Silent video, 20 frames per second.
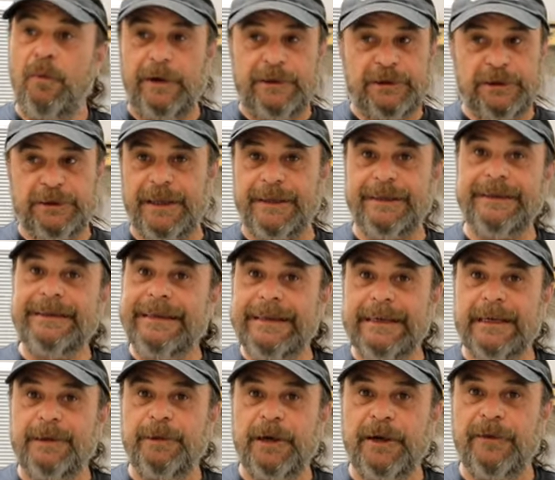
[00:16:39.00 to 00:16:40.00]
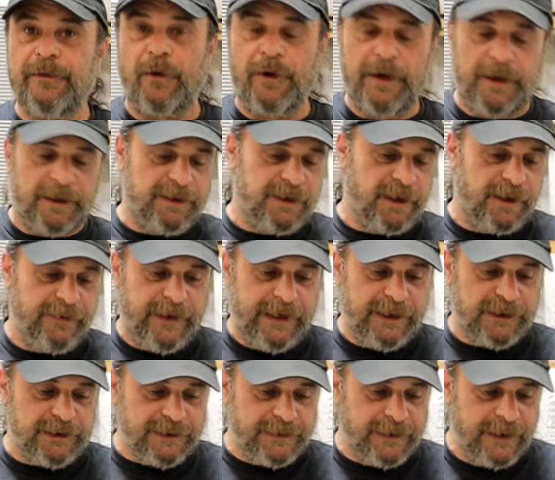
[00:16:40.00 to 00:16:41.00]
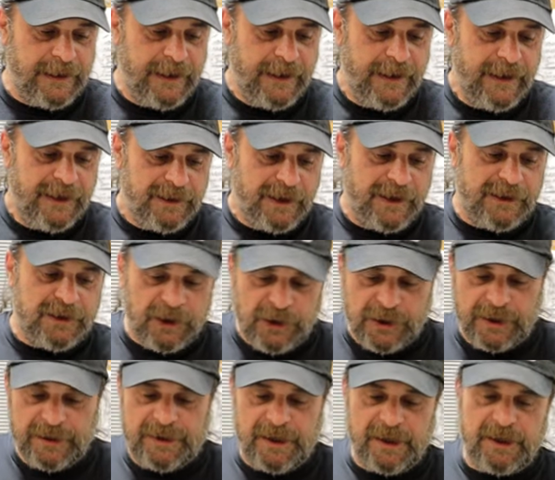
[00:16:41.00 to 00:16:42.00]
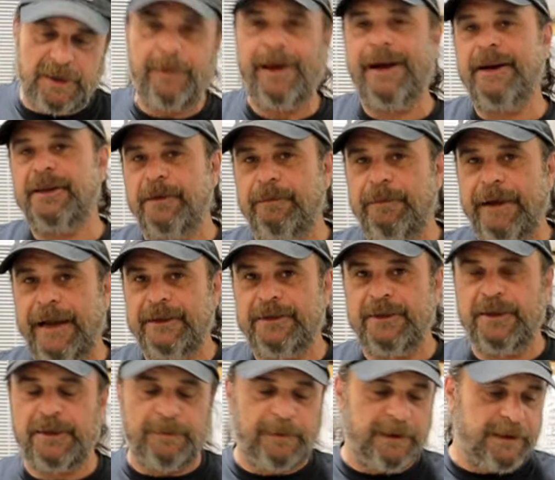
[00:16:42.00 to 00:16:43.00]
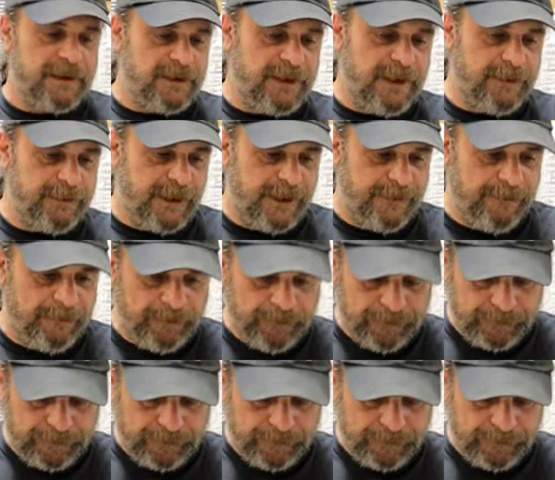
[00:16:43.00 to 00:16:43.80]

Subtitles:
with just a little bit of oil starvation. Now it's a good system and it's a bad system at the same time.